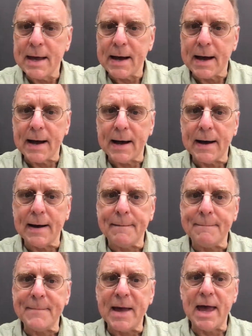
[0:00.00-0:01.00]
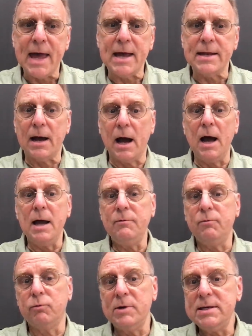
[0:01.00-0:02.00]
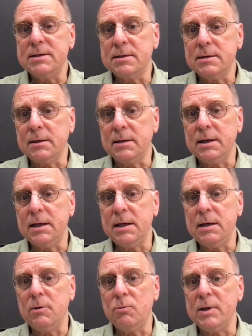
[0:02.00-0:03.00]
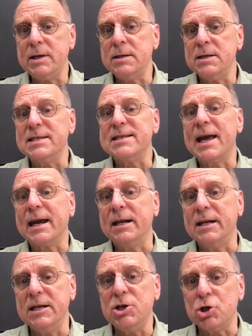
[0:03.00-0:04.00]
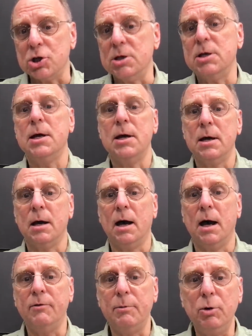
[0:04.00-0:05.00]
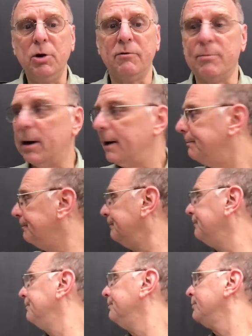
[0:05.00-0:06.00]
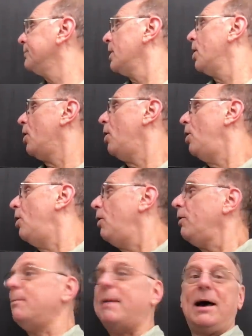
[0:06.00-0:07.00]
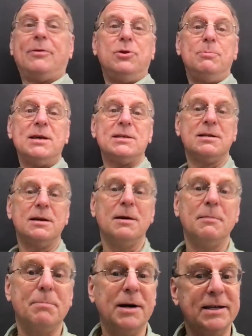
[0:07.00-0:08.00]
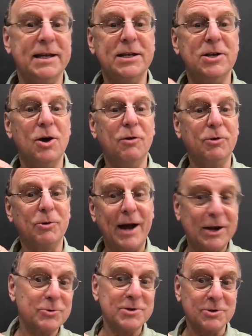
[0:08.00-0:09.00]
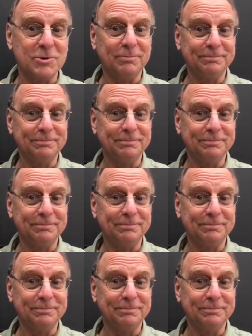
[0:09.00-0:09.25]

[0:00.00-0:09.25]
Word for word: Um, and I've recently written the second edition of a book of mine, All the Math You Missed, but Need to Know for Graduate School.